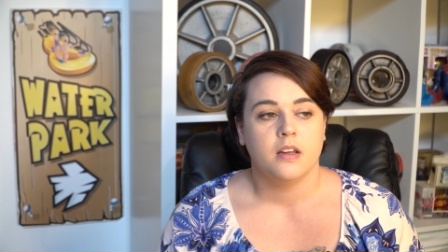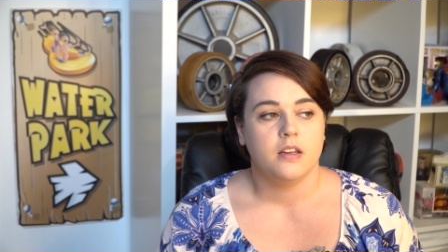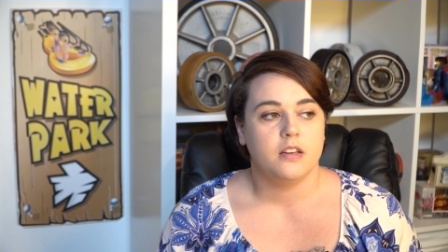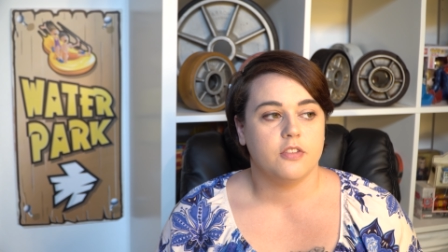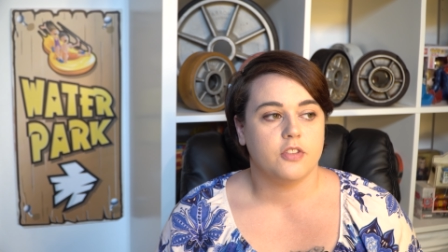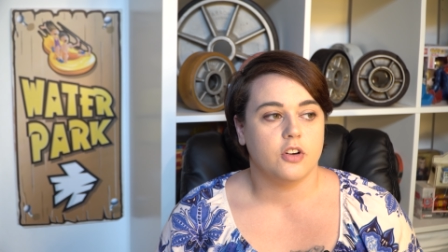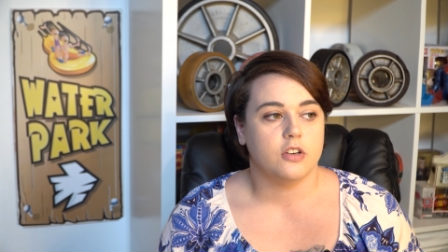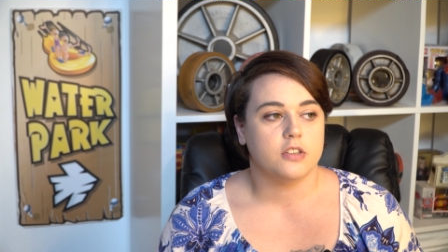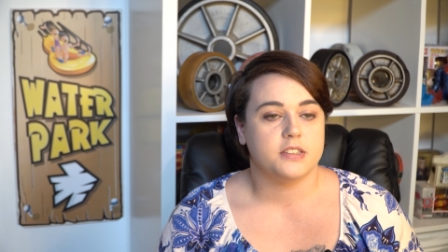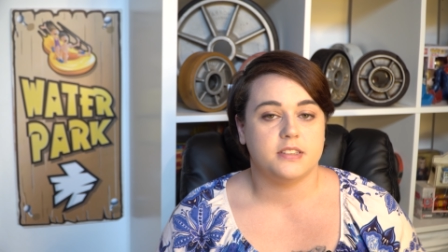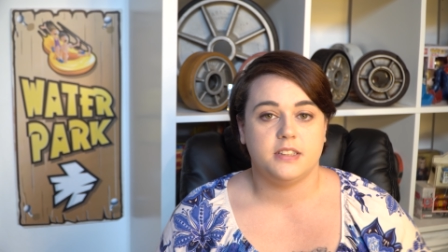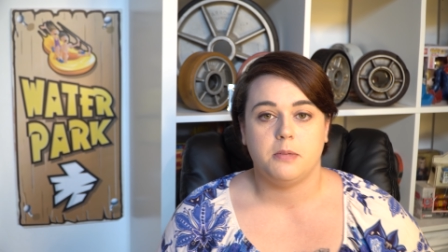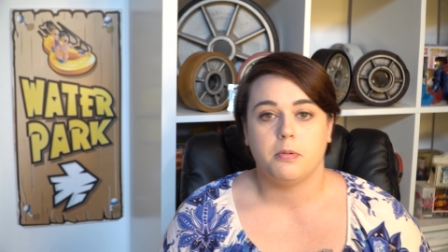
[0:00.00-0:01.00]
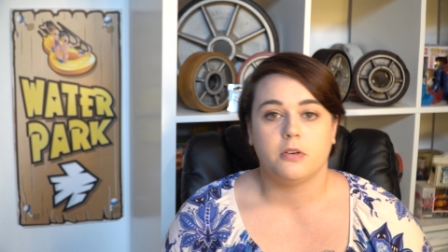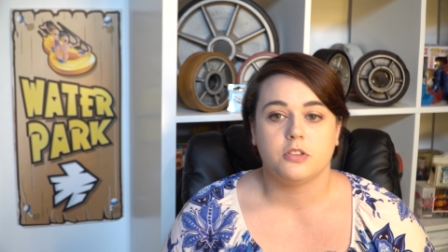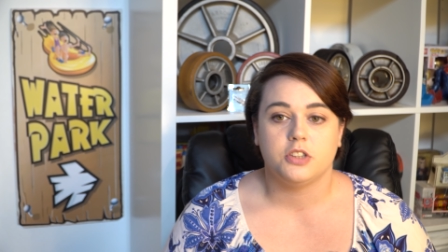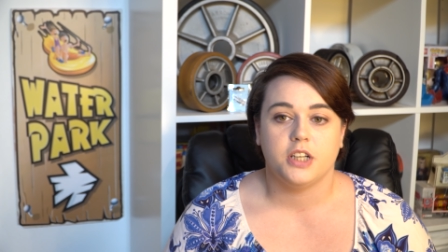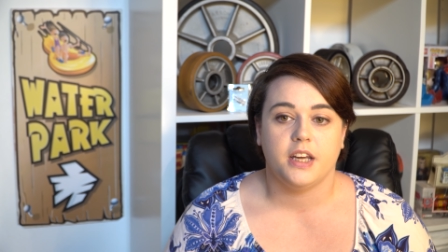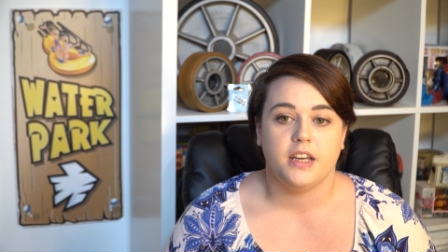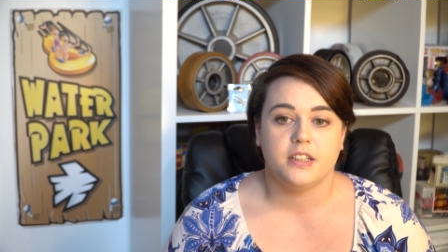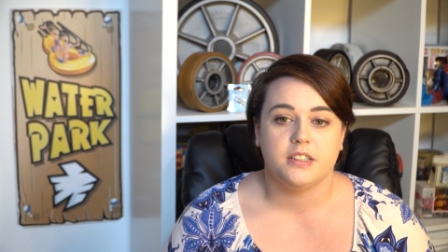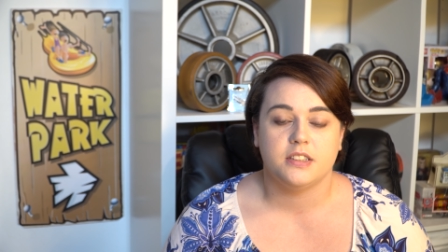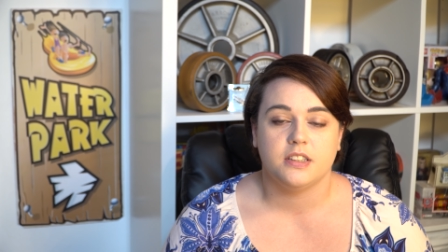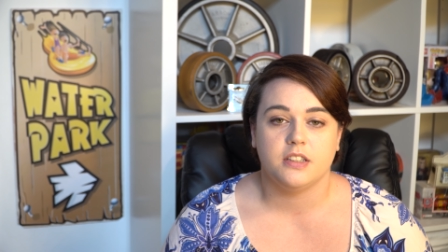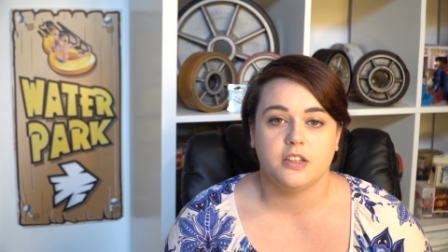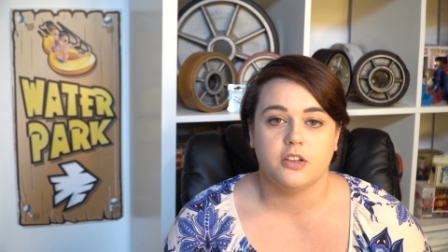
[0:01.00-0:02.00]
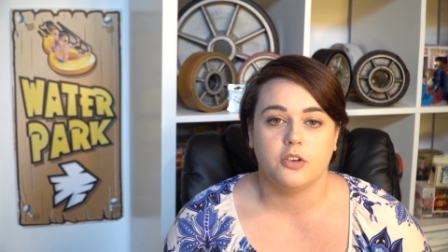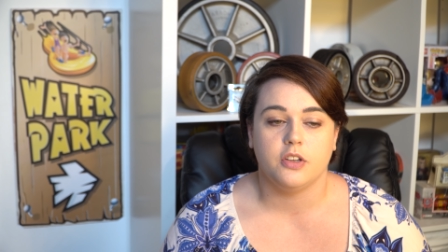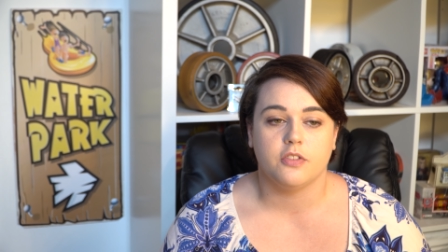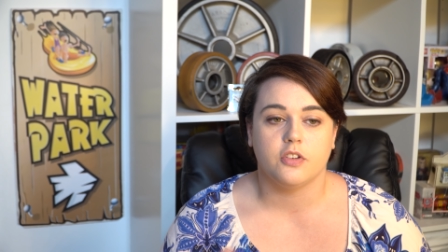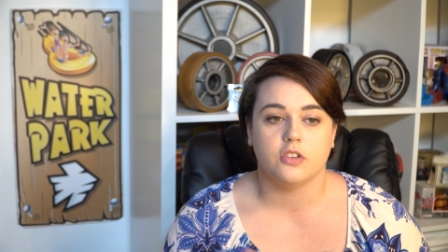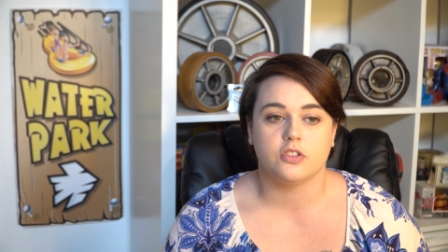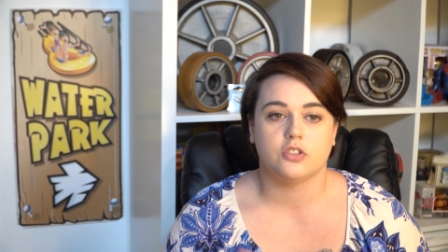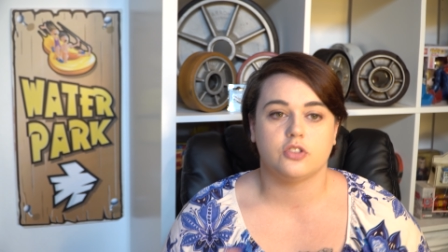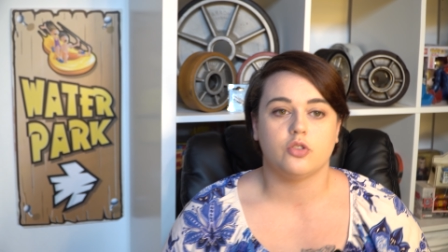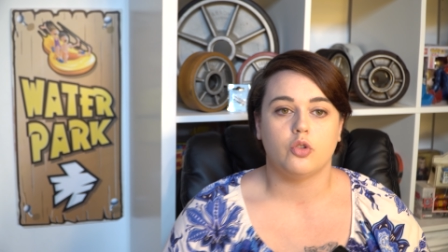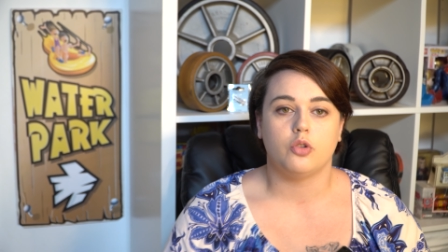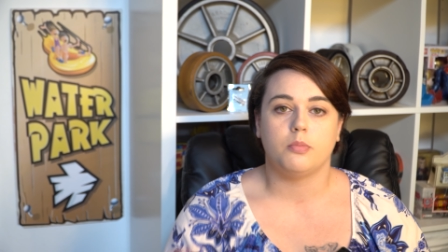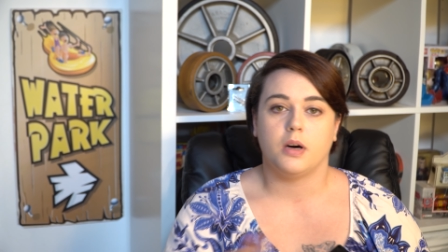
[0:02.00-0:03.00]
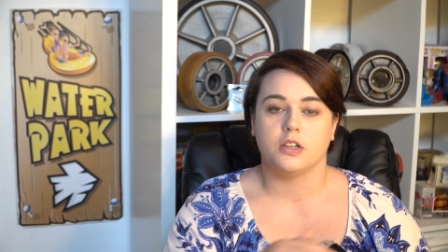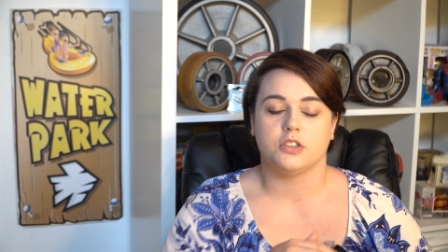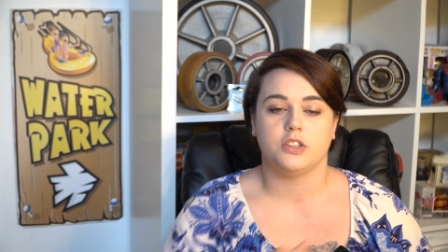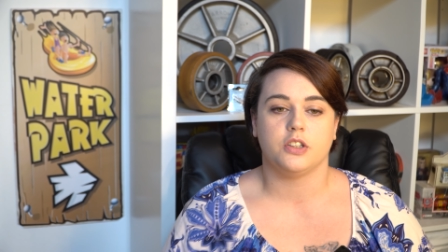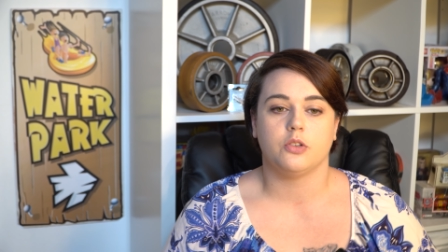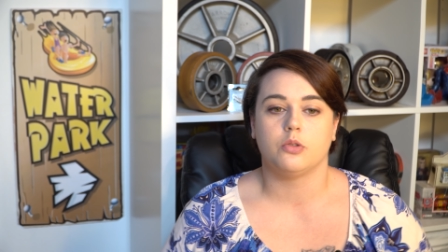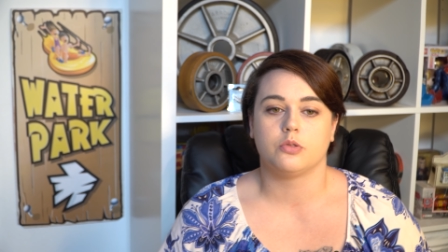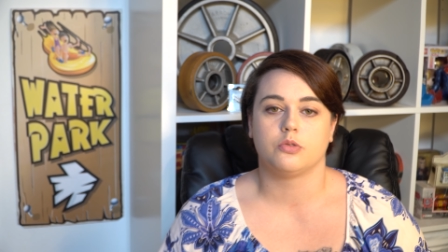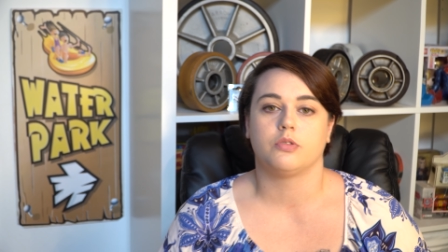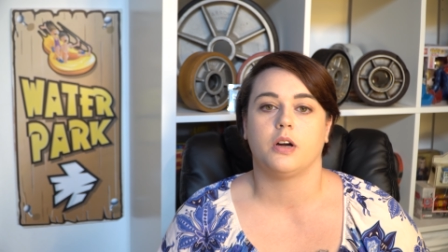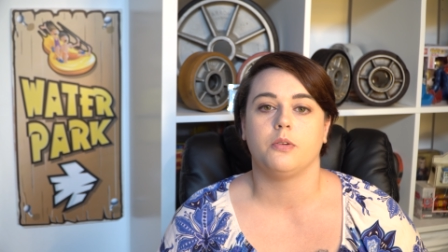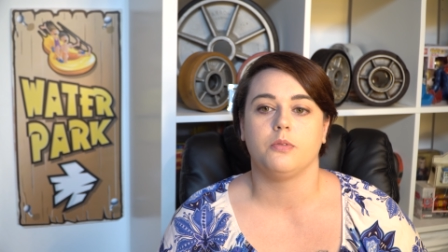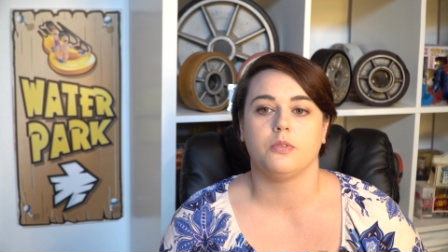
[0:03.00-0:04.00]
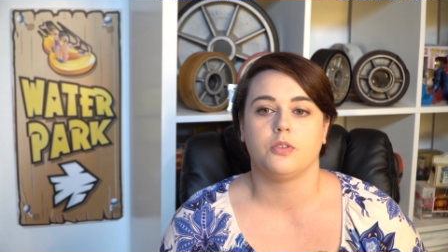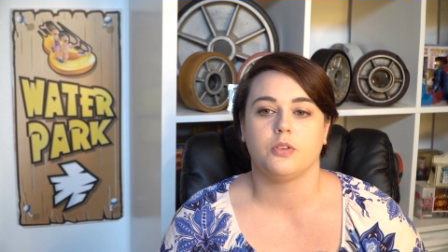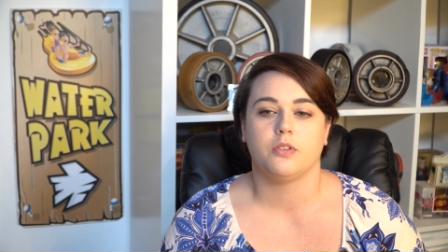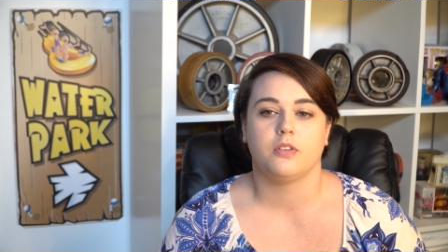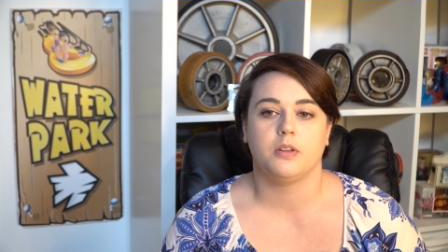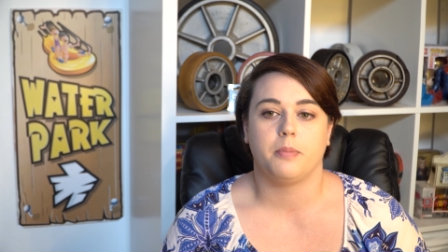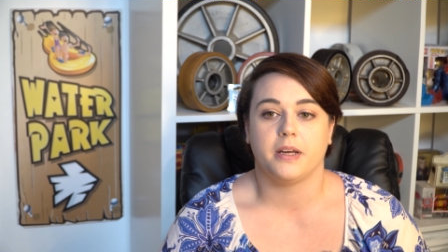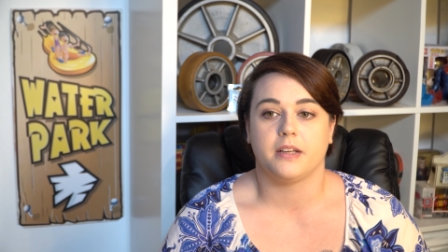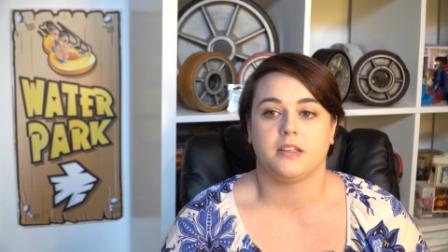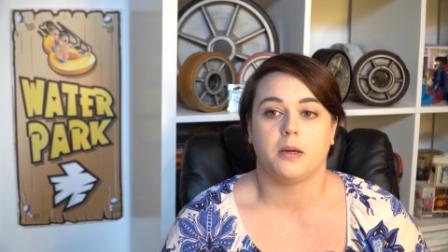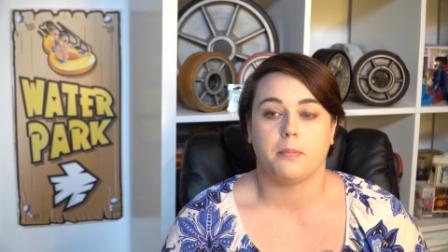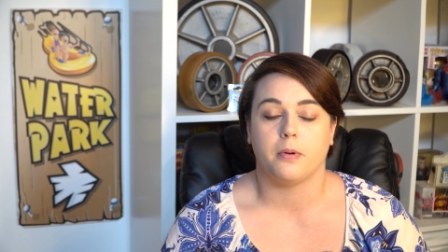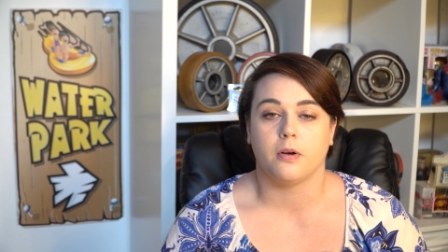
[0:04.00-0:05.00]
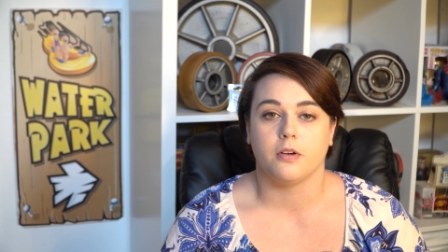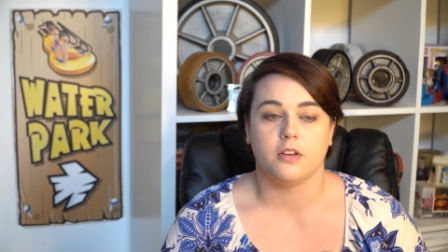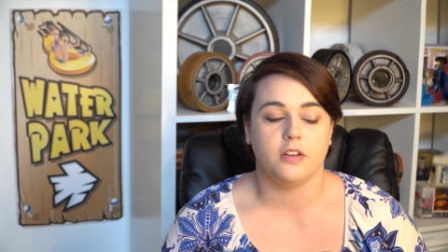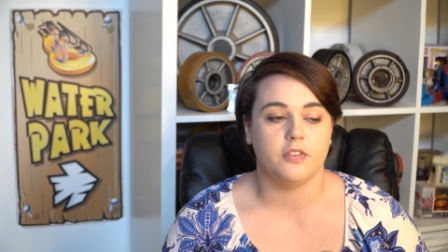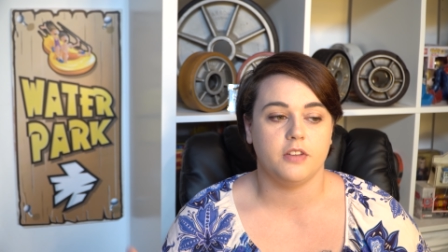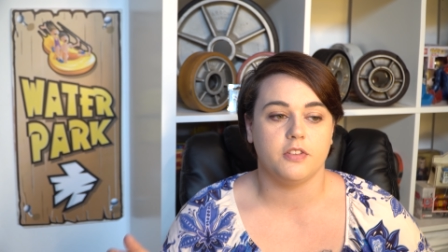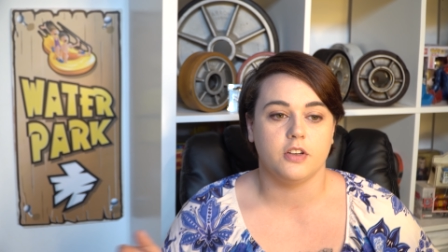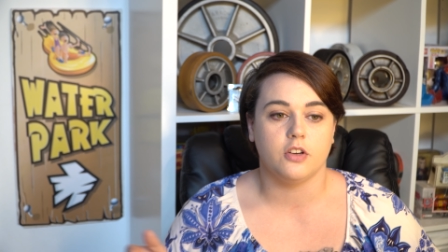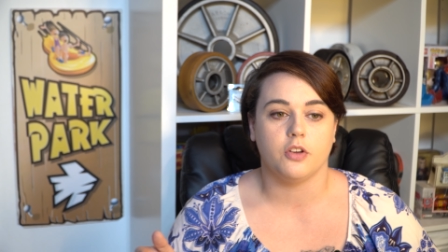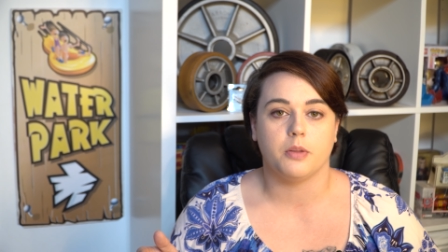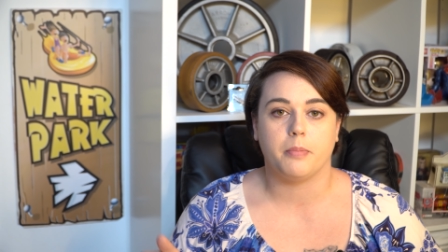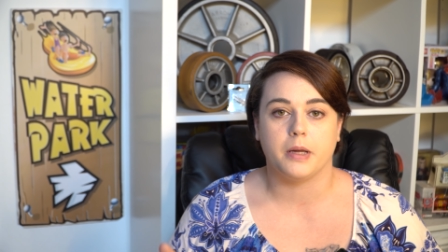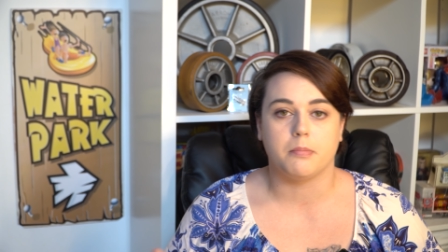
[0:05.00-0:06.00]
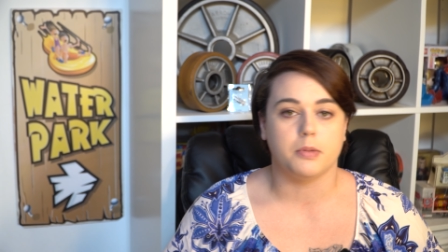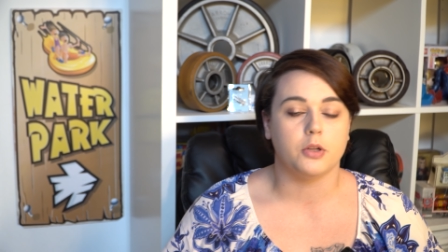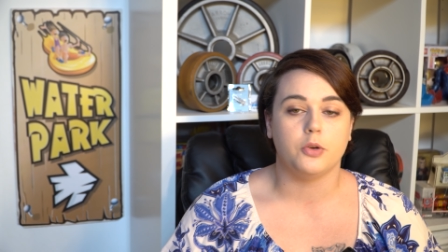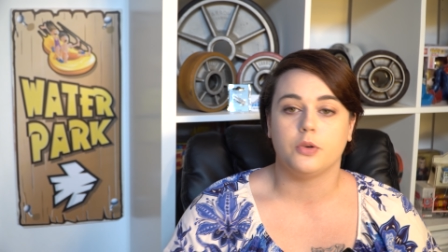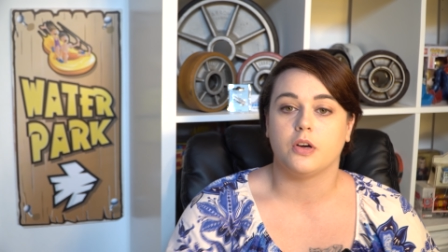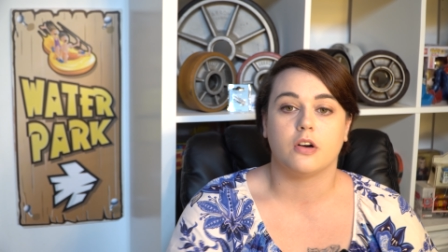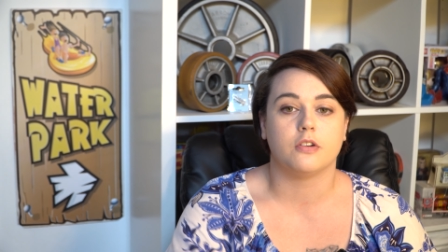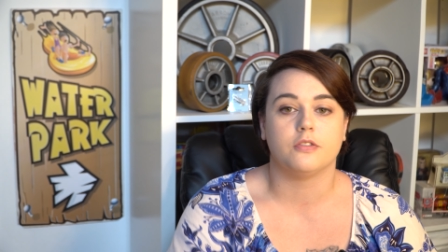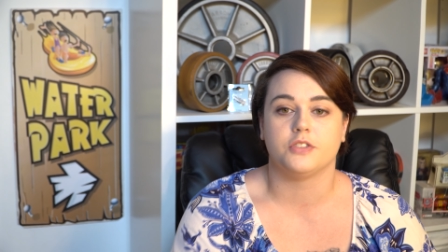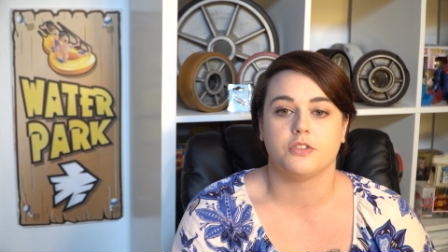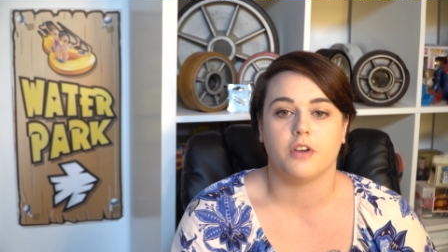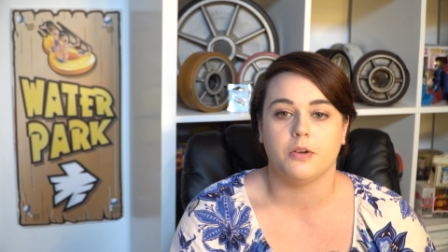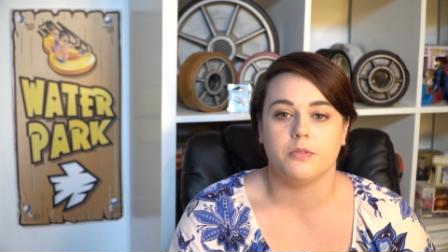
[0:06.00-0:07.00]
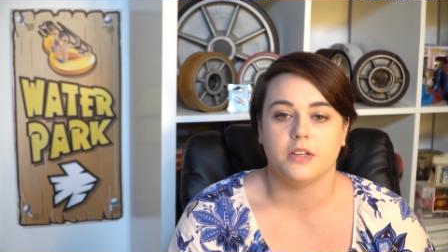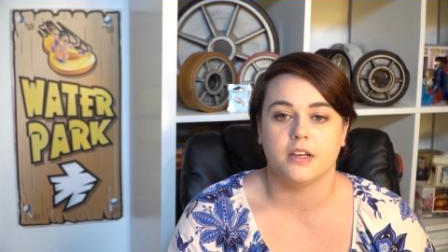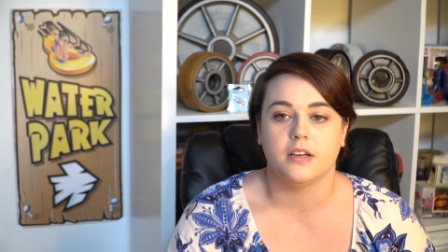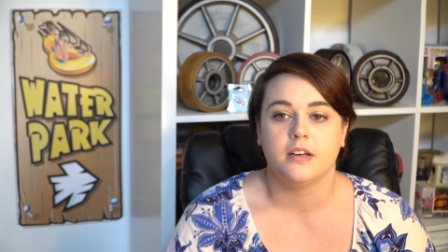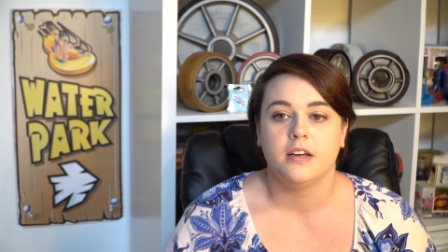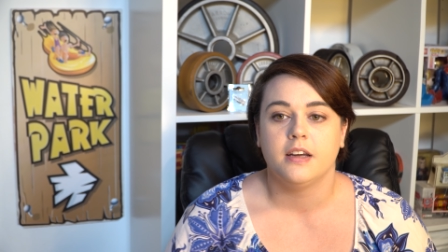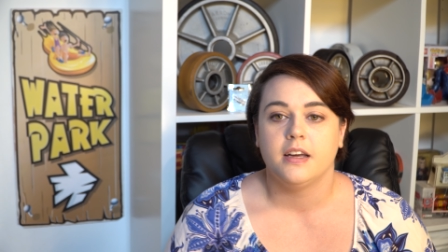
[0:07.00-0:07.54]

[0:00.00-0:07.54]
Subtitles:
You've got steeplechase. You know, you've got so much that goes round the Big Dipper. You've even got the big blue curves around it.